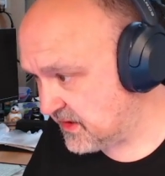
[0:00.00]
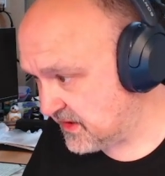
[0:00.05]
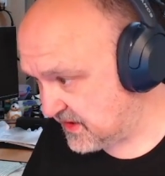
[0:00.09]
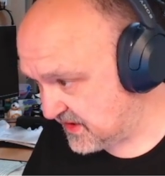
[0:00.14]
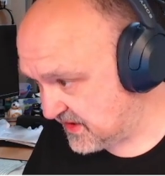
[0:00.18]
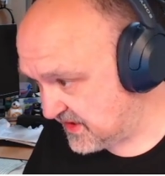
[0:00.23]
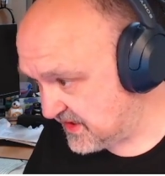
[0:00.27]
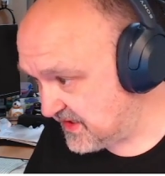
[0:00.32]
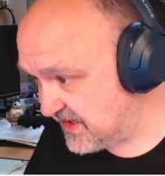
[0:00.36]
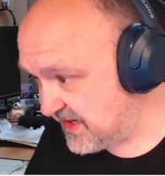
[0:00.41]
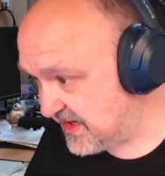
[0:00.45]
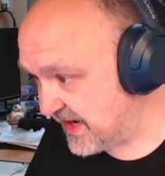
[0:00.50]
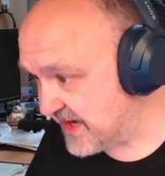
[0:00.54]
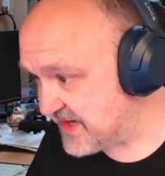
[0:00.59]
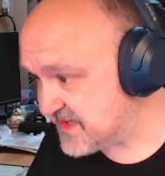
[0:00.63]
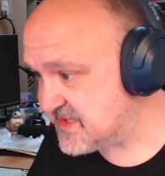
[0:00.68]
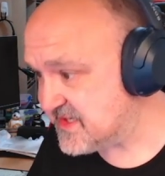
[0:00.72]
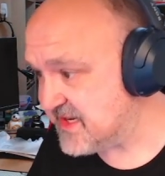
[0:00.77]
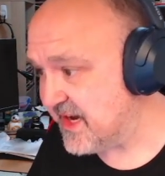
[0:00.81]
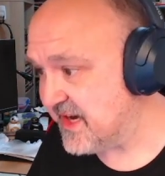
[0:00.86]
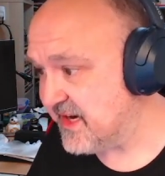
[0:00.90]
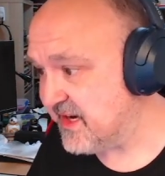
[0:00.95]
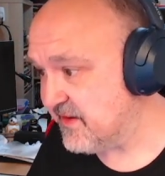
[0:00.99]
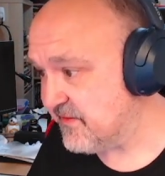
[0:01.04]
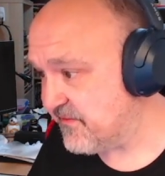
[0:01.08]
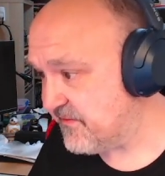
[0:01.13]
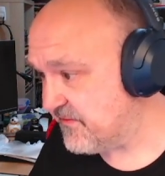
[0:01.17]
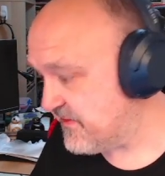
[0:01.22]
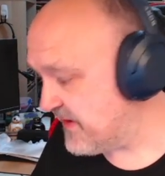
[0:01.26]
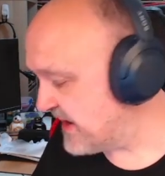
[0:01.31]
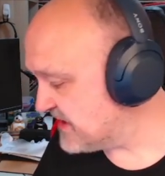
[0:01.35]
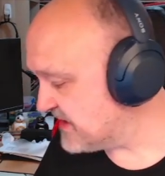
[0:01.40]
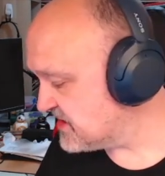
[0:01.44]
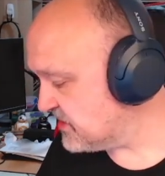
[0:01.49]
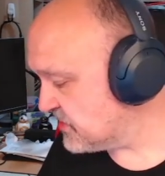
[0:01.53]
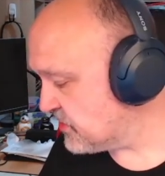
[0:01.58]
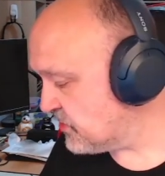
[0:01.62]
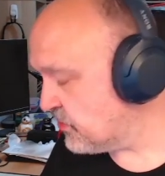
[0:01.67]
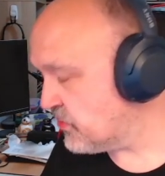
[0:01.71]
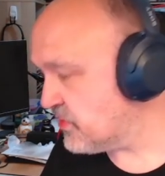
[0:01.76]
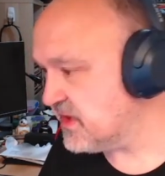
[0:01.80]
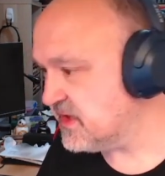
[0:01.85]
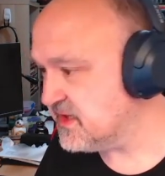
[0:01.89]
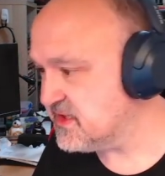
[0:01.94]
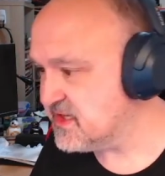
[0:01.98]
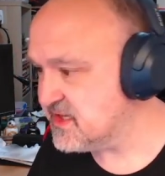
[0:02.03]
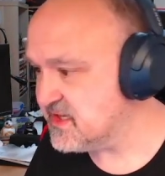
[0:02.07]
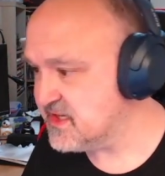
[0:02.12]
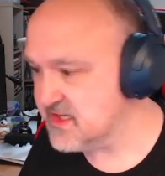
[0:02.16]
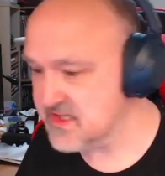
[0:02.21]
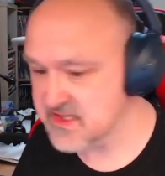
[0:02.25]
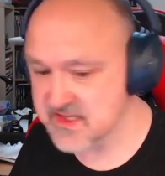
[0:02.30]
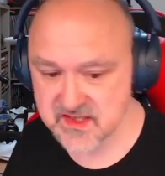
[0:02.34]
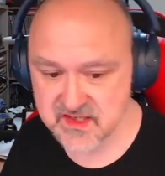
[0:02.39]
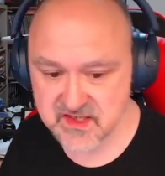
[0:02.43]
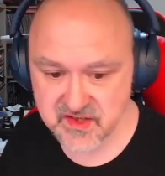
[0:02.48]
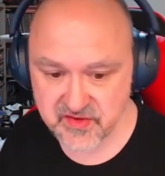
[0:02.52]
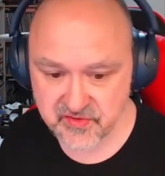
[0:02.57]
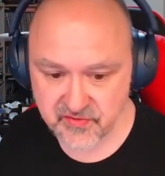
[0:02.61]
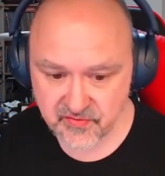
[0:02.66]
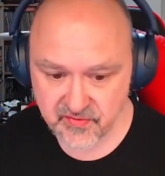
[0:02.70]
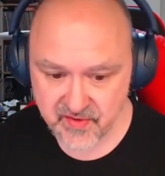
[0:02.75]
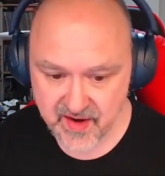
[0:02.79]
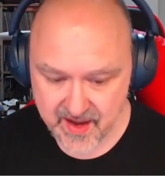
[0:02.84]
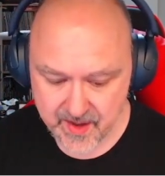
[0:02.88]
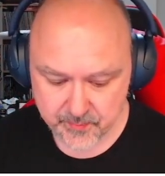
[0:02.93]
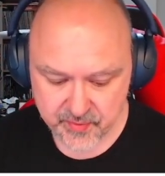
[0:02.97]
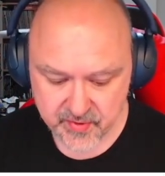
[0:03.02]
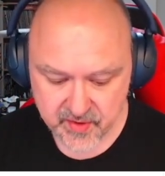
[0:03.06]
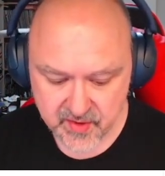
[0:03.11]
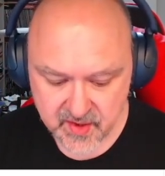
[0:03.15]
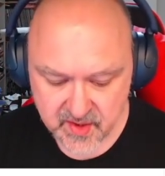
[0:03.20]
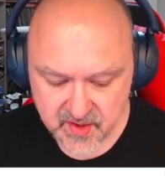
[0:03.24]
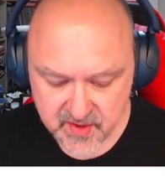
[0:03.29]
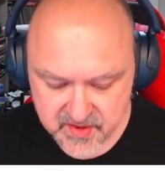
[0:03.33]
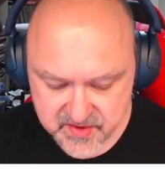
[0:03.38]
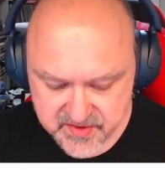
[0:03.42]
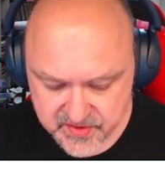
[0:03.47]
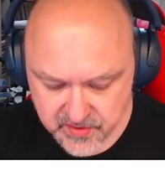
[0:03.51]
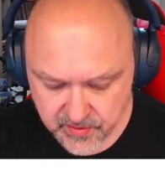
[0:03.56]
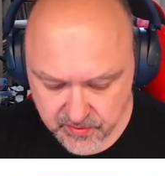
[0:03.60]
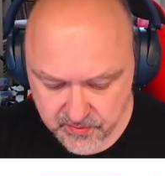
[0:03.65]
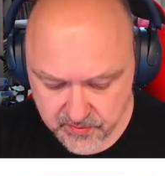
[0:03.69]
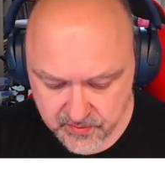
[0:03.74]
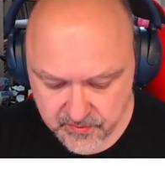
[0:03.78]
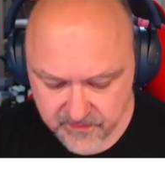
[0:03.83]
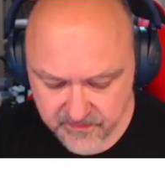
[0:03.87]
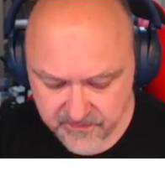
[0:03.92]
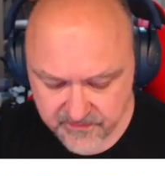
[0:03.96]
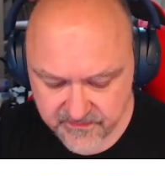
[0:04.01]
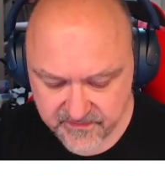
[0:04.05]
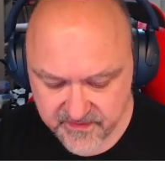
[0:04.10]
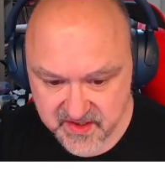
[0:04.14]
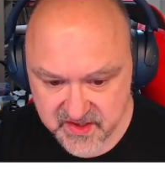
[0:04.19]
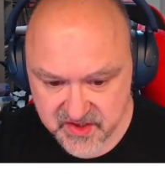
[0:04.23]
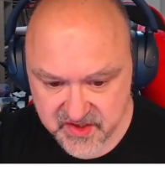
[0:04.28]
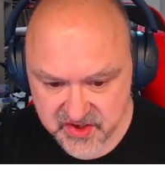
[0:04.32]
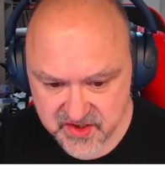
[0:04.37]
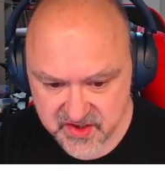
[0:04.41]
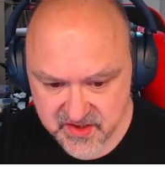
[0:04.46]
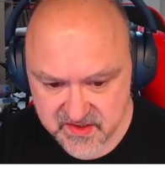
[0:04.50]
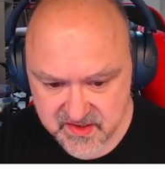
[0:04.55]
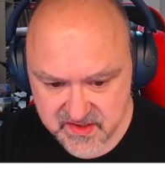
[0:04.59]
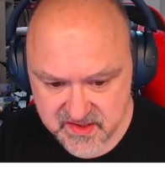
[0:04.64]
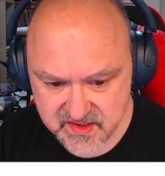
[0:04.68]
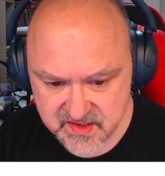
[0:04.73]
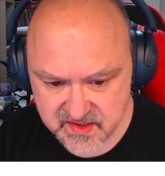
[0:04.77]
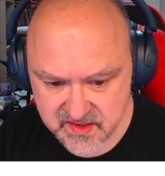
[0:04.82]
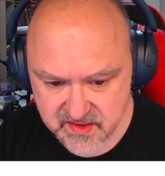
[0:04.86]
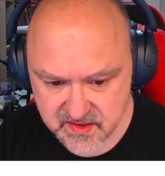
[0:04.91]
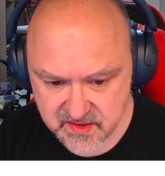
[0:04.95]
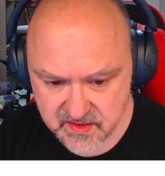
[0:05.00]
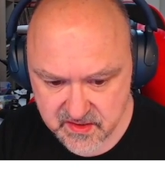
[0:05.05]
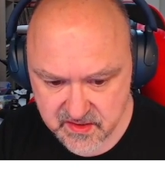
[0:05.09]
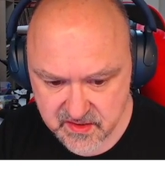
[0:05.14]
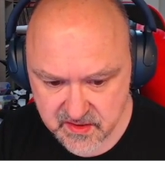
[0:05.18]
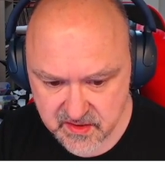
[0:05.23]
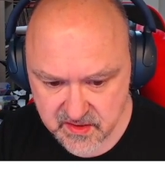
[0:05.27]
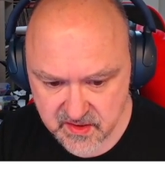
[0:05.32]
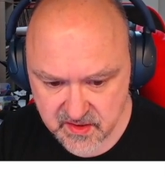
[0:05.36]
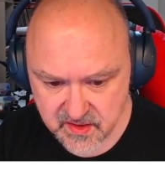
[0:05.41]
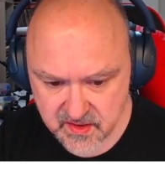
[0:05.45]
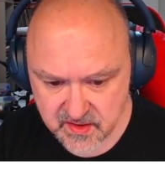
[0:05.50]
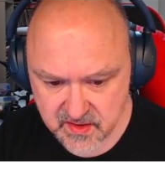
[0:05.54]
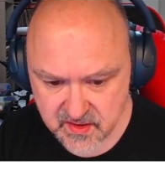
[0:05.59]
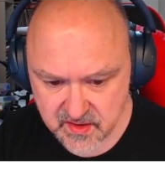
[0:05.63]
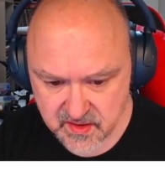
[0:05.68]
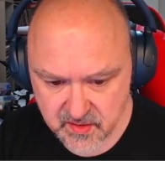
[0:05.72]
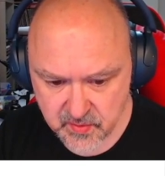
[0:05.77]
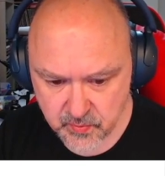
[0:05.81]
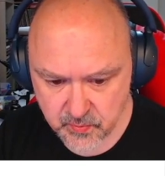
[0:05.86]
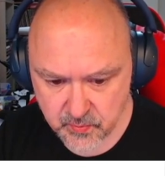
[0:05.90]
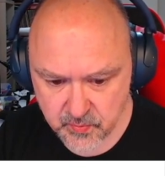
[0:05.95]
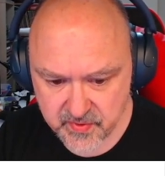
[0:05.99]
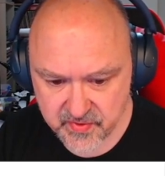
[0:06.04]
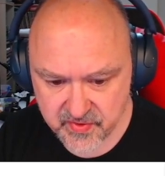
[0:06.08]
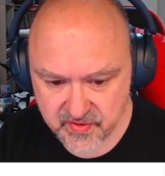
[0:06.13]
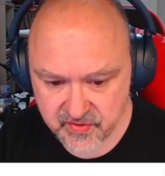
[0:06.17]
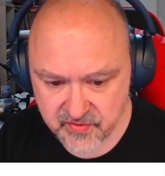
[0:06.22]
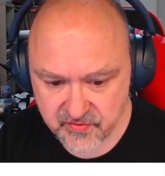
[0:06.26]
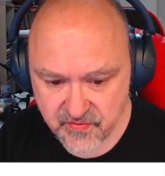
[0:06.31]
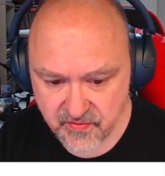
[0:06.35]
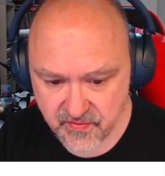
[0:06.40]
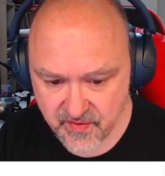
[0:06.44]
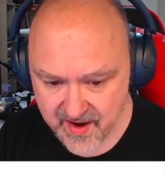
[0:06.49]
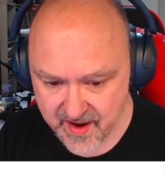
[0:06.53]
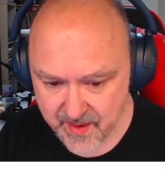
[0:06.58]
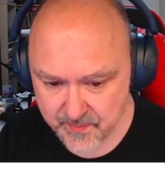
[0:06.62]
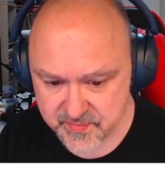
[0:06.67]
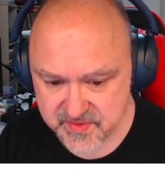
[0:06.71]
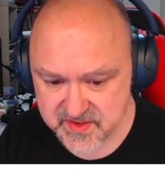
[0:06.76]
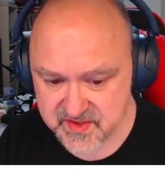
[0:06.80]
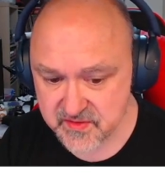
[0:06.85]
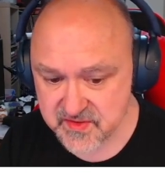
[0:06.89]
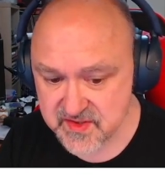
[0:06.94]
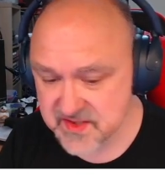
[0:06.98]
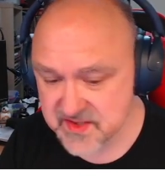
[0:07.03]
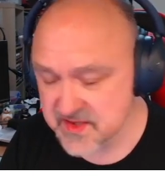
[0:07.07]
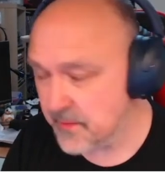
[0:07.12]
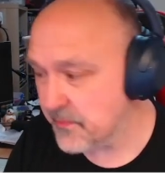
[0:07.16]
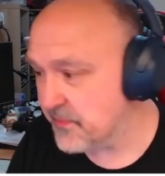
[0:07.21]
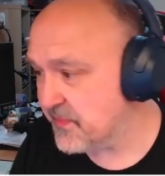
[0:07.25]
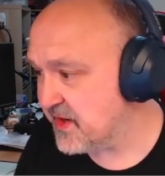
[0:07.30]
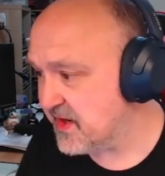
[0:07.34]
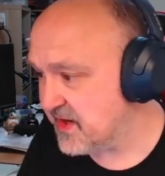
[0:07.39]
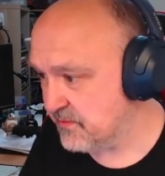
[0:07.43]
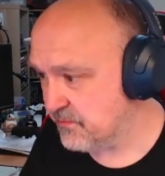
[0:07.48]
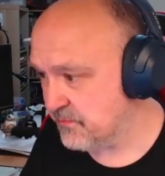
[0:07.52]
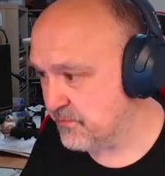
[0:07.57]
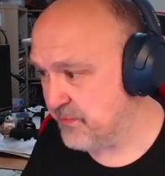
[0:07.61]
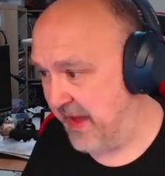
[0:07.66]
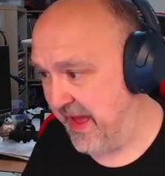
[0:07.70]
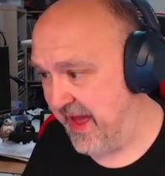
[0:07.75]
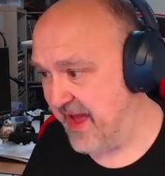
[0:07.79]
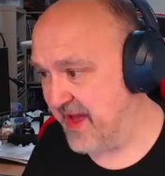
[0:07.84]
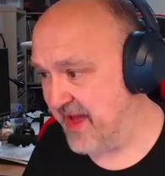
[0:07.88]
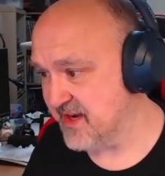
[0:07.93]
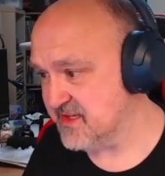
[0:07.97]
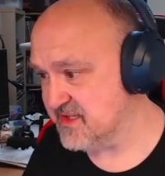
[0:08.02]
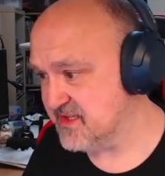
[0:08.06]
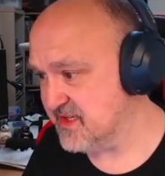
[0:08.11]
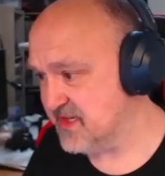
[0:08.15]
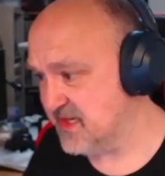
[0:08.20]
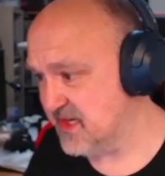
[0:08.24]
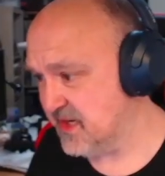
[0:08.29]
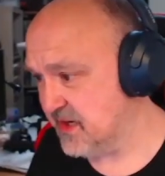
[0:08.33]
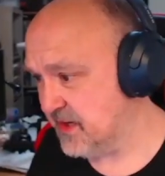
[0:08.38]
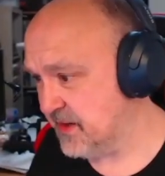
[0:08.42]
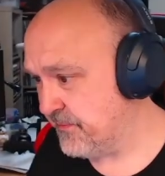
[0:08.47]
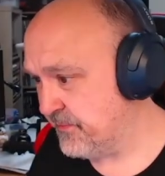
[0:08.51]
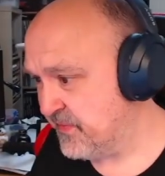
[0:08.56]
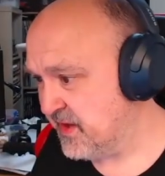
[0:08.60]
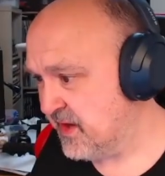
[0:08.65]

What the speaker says: Yes, and in fact, according to this, it's a trap. So features with a trap. So something bad is here.